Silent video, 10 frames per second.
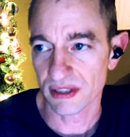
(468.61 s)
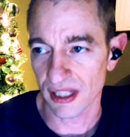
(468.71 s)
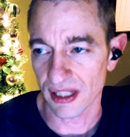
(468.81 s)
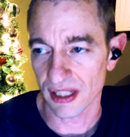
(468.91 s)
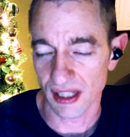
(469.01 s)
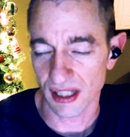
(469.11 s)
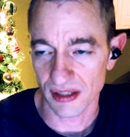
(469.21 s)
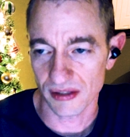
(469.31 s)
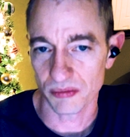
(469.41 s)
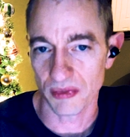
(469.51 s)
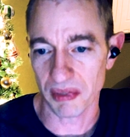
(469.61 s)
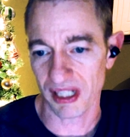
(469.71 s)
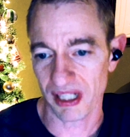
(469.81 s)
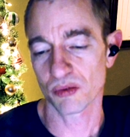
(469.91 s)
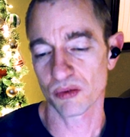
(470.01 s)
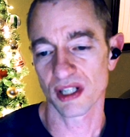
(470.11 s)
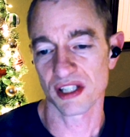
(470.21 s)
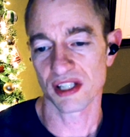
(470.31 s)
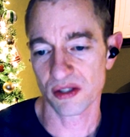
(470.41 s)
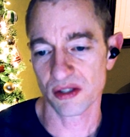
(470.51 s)
And the biggest one
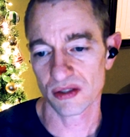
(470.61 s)
is